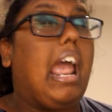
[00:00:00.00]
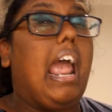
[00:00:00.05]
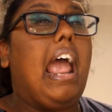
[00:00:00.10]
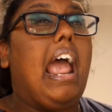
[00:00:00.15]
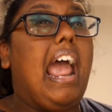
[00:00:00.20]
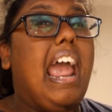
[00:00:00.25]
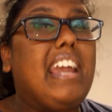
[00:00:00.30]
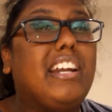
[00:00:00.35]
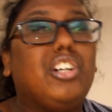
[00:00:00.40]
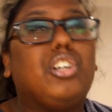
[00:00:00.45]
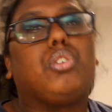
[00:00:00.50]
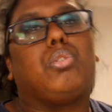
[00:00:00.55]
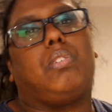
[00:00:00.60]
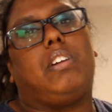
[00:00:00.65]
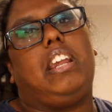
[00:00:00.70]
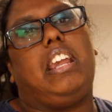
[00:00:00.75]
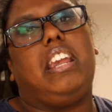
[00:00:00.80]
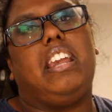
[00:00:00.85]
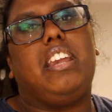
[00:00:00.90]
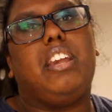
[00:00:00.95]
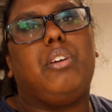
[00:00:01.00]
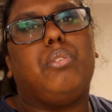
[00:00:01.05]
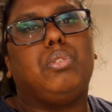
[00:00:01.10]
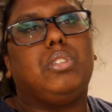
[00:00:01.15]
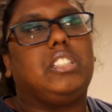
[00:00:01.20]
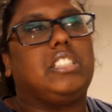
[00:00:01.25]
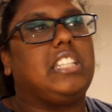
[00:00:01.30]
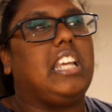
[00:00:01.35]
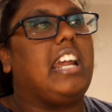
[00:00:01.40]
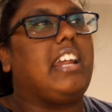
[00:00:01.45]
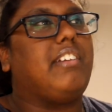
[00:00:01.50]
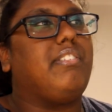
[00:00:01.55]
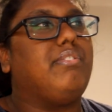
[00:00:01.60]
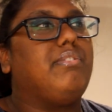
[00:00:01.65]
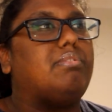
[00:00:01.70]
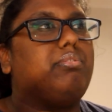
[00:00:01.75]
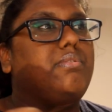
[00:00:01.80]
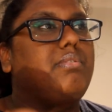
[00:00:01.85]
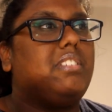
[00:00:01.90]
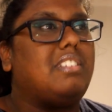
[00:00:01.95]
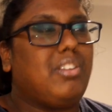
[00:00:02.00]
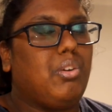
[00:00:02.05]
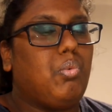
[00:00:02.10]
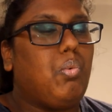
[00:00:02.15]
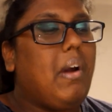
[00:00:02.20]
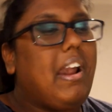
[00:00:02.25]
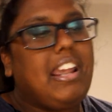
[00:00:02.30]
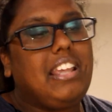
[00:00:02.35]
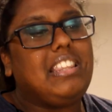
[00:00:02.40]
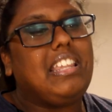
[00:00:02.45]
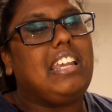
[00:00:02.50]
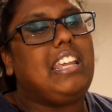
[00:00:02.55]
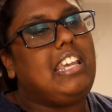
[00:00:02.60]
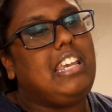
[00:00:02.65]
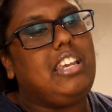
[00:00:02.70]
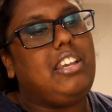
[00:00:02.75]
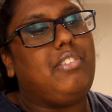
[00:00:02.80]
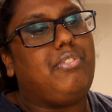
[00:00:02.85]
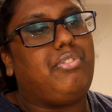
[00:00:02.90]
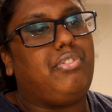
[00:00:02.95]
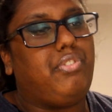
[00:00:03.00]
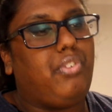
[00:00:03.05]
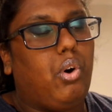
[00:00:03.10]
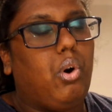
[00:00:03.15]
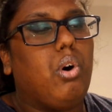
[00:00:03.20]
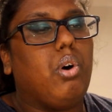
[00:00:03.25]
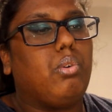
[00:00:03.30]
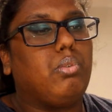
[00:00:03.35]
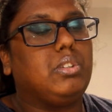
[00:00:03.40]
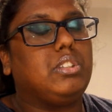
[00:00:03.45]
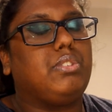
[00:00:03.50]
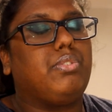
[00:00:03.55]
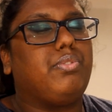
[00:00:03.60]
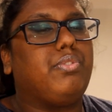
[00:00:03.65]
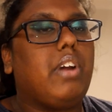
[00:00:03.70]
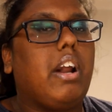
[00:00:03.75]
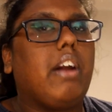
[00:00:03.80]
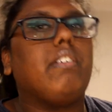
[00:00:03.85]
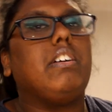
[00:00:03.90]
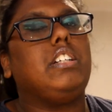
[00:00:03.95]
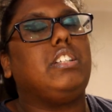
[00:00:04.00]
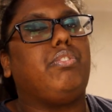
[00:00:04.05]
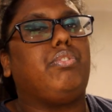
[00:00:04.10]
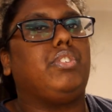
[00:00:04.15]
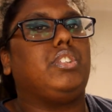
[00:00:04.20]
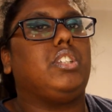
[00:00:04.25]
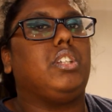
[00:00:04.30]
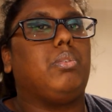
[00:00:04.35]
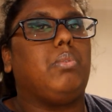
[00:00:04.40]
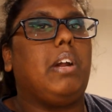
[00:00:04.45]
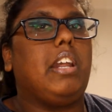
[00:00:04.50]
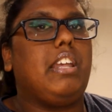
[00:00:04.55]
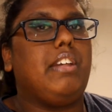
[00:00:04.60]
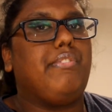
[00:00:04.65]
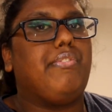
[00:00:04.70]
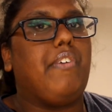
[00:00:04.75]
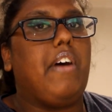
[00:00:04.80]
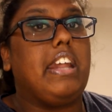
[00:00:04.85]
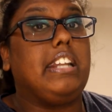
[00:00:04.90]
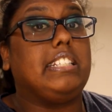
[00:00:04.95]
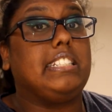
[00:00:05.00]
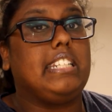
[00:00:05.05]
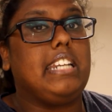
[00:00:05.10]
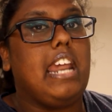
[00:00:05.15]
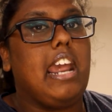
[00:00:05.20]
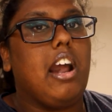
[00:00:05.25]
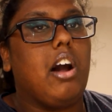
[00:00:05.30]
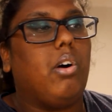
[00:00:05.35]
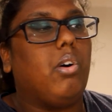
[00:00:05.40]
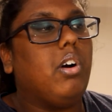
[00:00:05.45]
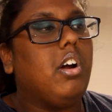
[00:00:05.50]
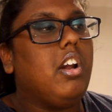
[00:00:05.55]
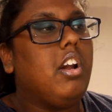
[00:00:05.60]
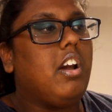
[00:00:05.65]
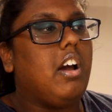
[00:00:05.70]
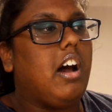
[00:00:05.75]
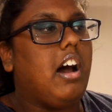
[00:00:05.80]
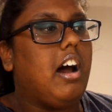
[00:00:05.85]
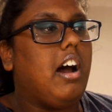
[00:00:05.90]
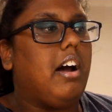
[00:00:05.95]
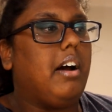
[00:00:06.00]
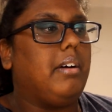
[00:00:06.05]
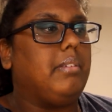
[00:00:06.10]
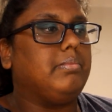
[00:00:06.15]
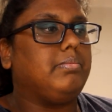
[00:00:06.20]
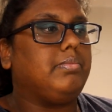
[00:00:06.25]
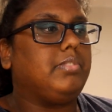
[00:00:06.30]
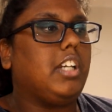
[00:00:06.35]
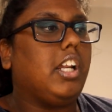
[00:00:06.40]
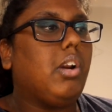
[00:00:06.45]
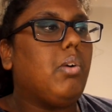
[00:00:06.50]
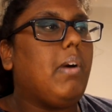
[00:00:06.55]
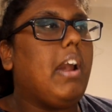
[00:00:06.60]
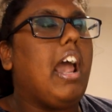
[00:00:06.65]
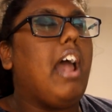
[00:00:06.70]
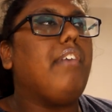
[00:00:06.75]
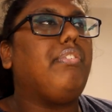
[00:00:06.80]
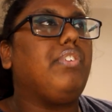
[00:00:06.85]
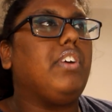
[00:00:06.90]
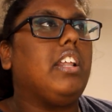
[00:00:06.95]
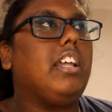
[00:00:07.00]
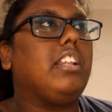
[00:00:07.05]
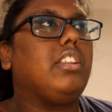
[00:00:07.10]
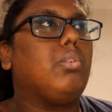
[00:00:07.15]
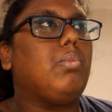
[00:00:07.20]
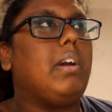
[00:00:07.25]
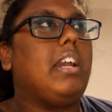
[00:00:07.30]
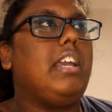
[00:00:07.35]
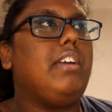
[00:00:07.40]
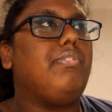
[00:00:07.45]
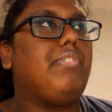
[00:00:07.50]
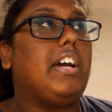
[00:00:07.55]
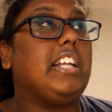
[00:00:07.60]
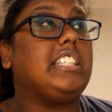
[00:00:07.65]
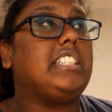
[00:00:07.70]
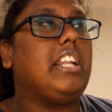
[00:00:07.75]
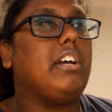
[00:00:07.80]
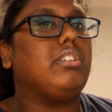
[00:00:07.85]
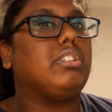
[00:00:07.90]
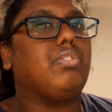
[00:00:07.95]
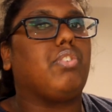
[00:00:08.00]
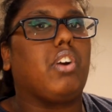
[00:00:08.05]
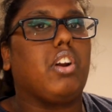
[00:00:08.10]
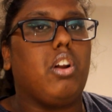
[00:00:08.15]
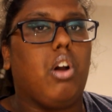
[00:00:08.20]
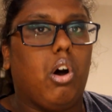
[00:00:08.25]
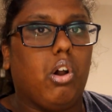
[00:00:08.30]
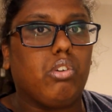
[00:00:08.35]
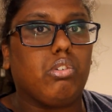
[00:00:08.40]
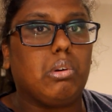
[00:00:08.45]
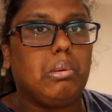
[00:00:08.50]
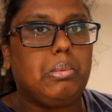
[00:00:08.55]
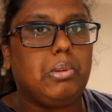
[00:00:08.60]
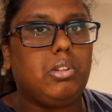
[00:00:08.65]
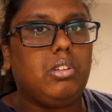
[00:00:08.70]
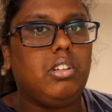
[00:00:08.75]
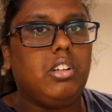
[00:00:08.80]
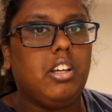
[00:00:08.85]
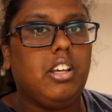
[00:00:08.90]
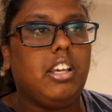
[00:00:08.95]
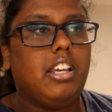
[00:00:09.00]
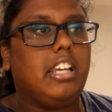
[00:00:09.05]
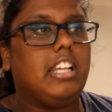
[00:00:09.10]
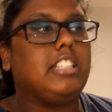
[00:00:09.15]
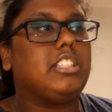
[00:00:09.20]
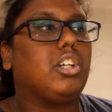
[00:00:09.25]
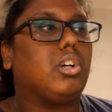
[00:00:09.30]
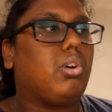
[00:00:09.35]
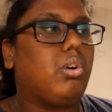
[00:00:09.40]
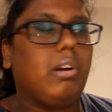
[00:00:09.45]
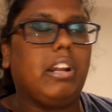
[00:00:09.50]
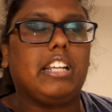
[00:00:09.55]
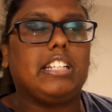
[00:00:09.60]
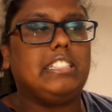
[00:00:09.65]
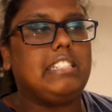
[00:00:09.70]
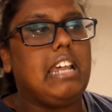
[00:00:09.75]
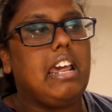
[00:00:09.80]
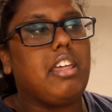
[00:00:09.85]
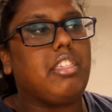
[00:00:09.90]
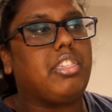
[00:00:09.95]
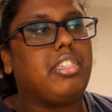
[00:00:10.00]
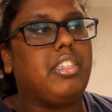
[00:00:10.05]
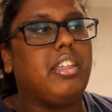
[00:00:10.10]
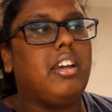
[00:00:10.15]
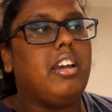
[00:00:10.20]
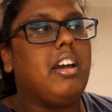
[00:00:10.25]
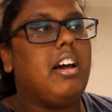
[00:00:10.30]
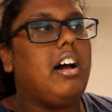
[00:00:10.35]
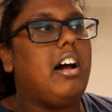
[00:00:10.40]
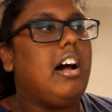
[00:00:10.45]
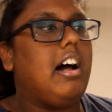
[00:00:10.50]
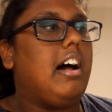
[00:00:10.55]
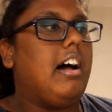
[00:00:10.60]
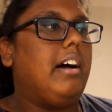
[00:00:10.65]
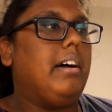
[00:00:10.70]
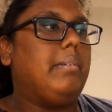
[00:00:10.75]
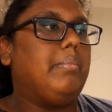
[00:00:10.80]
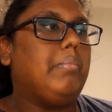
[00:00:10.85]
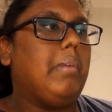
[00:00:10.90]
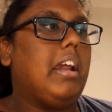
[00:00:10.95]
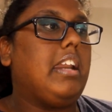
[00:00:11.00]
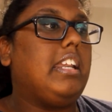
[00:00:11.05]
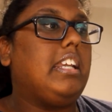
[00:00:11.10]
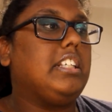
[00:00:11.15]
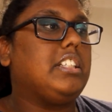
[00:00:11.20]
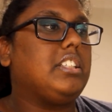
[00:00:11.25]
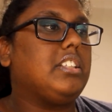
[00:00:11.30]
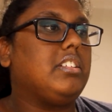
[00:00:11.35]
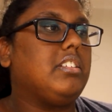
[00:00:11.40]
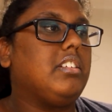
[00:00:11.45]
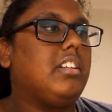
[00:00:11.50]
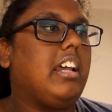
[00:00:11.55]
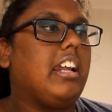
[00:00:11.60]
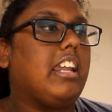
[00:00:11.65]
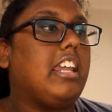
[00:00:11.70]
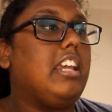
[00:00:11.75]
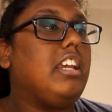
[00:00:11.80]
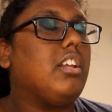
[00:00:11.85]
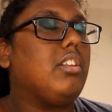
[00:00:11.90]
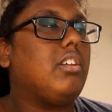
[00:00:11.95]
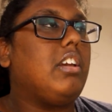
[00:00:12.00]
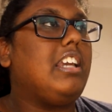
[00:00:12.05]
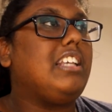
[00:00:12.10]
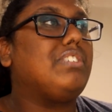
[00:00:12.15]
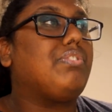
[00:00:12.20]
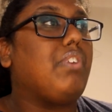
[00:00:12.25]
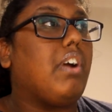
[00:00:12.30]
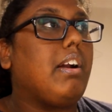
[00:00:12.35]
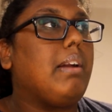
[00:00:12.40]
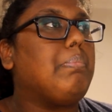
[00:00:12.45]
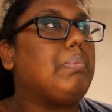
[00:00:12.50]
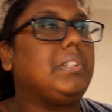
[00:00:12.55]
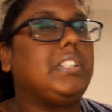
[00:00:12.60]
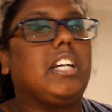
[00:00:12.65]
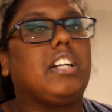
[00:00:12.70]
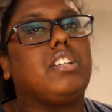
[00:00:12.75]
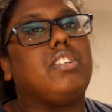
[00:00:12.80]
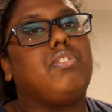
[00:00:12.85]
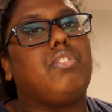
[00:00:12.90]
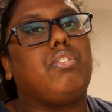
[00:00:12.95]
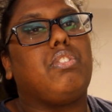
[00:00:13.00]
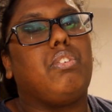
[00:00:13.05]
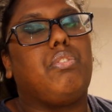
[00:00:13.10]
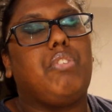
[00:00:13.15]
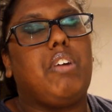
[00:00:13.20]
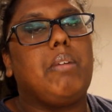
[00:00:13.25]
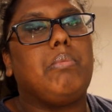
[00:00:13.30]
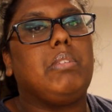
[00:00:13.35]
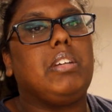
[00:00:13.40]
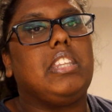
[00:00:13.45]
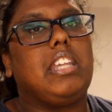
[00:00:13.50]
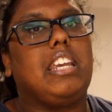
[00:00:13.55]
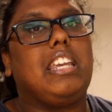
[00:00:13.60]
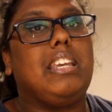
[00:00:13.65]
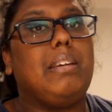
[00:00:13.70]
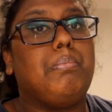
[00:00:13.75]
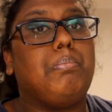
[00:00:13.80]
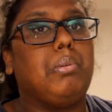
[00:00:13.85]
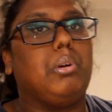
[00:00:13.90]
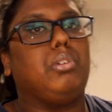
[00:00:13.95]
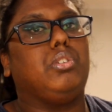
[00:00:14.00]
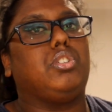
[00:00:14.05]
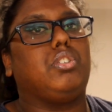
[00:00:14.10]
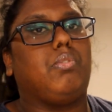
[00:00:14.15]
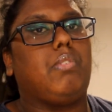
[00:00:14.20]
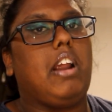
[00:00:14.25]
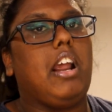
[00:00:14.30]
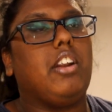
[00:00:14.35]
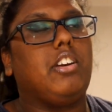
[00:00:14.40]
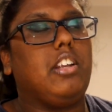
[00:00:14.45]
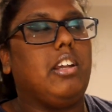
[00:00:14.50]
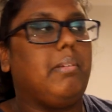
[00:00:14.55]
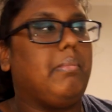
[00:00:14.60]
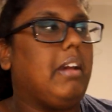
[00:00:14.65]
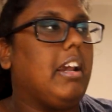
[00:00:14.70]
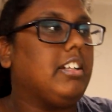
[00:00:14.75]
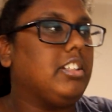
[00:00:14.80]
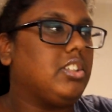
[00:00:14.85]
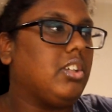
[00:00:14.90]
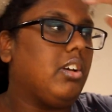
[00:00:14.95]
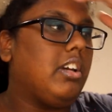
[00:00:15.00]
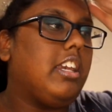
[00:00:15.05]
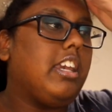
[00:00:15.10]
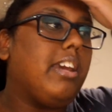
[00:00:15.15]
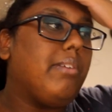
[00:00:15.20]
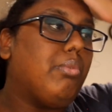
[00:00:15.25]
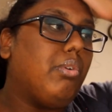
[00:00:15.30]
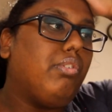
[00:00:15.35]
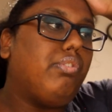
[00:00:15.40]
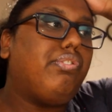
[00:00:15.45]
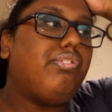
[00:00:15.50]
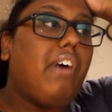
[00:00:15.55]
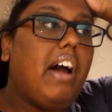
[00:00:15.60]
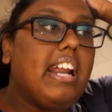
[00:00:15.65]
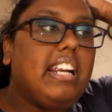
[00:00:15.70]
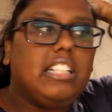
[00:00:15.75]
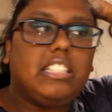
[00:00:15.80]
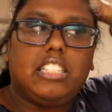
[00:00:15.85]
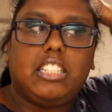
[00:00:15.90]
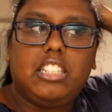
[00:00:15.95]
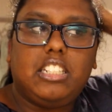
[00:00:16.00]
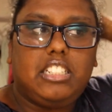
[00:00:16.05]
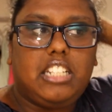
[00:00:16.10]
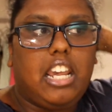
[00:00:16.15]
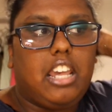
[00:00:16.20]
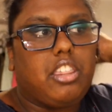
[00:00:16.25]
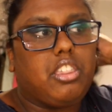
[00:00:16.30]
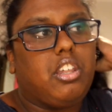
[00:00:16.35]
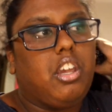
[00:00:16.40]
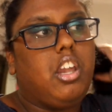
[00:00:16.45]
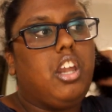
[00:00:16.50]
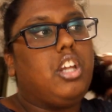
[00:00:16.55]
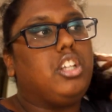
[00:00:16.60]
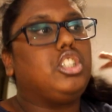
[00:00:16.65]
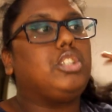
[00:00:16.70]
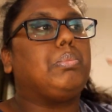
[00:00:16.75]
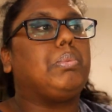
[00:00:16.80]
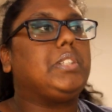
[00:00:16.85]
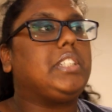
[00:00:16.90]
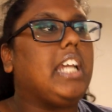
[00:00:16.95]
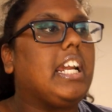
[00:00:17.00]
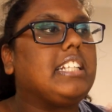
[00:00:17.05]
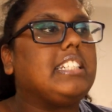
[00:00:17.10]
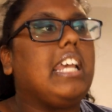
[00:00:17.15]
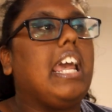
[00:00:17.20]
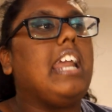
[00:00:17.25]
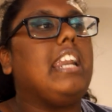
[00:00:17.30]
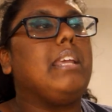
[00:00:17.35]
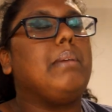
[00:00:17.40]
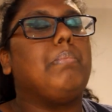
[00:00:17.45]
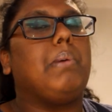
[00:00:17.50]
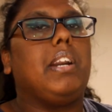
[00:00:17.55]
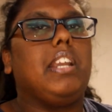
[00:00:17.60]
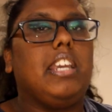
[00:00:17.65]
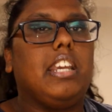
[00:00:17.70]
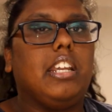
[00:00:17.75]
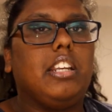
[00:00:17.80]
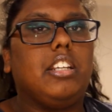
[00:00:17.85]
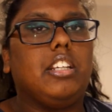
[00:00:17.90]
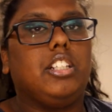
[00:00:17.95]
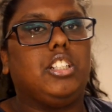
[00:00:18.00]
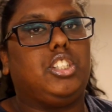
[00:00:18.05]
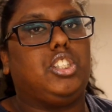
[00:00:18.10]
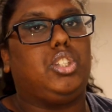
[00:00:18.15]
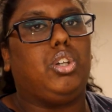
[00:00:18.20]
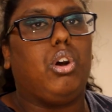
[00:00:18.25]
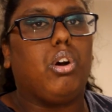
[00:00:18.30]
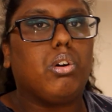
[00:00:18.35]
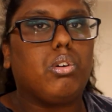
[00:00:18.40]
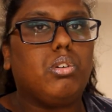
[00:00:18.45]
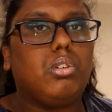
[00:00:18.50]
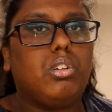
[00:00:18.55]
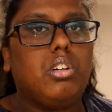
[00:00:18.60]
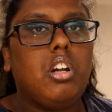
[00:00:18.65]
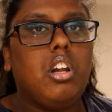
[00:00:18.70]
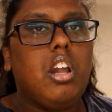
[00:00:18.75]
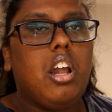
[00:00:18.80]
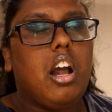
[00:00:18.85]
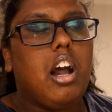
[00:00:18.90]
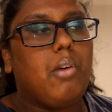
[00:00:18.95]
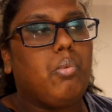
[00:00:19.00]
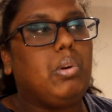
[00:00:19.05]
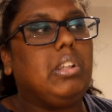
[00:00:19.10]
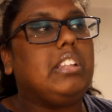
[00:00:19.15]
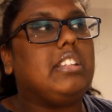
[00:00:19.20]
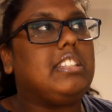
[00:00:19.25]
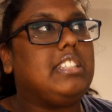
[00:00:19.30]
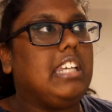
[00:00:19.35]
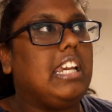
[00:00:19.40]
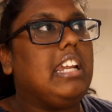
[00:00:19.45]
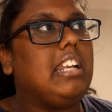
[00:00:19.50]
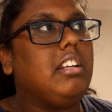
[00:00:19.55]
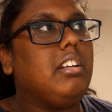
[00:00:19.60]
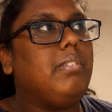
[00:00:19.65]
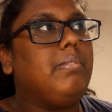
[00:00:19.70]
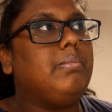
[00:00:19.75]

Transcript: angry. He was, like, the way that he fought was very different to the way he fights now. In a way, I feel like the way he fights now is very honorable. It's a quick death, and he's, like, he's very protective of the family that he builds around him, and so he will fight to the death to protect anybody in his circle. With Din,